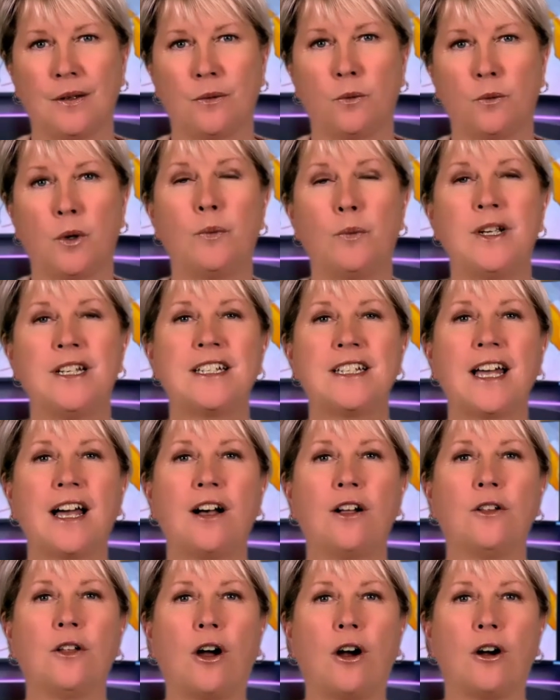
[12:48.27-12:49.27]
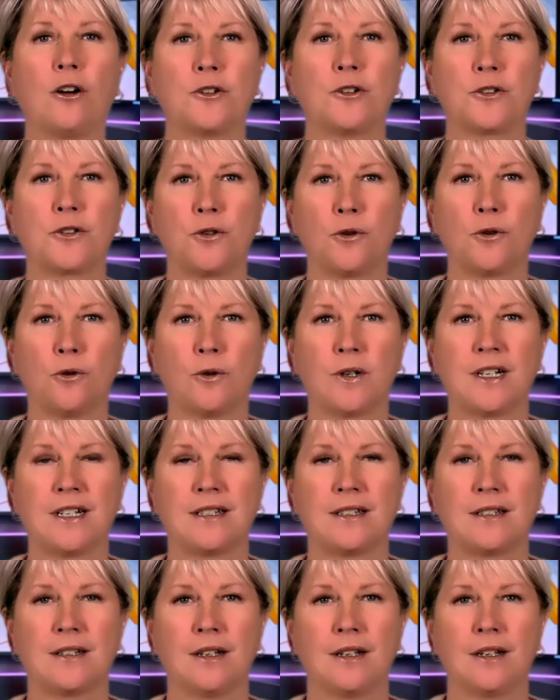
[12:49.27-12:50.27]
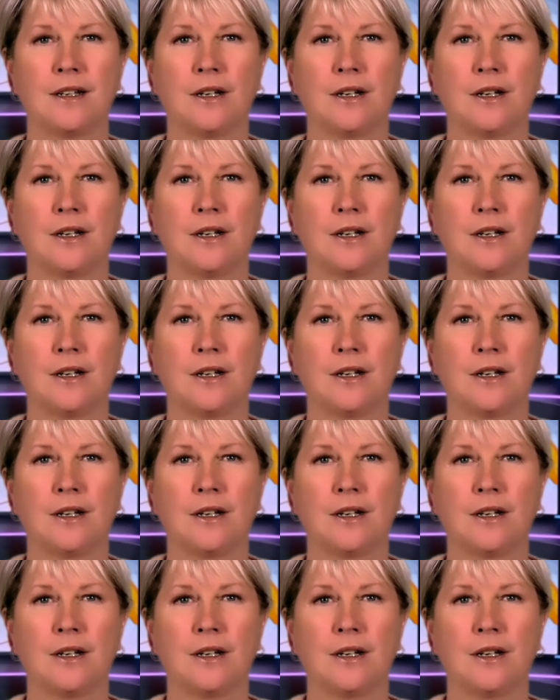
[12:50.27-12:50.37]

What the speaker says: When we tell our stories,